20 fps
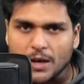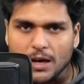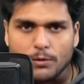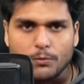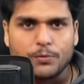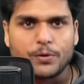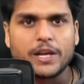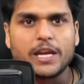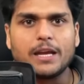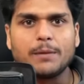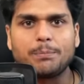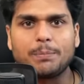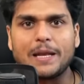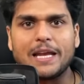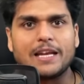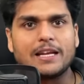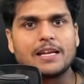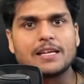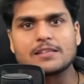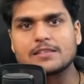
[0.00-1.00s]
free
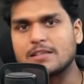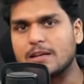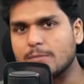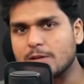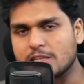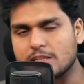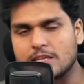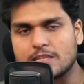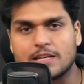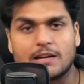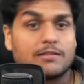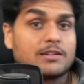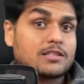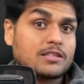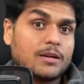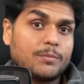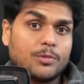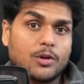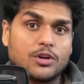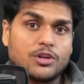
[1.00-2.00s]
playlist, Namaste
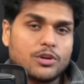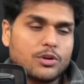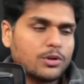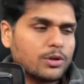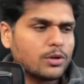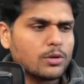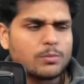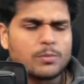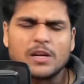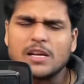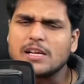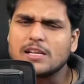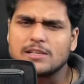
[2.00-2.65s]
JavaScript on YouTube.